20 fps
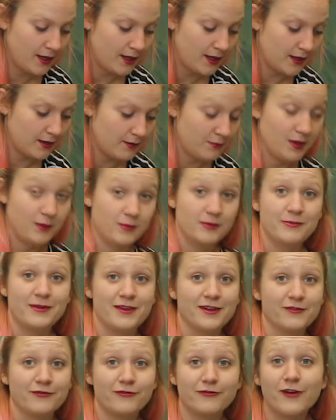and maybe
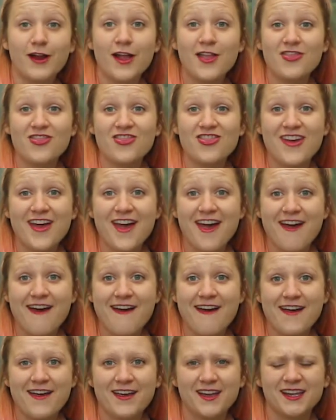meet a friend
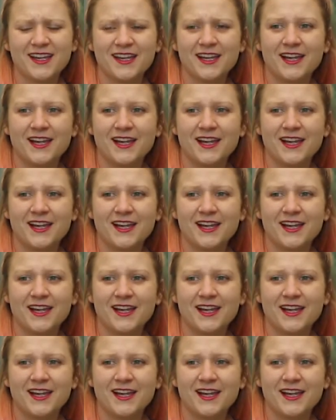there.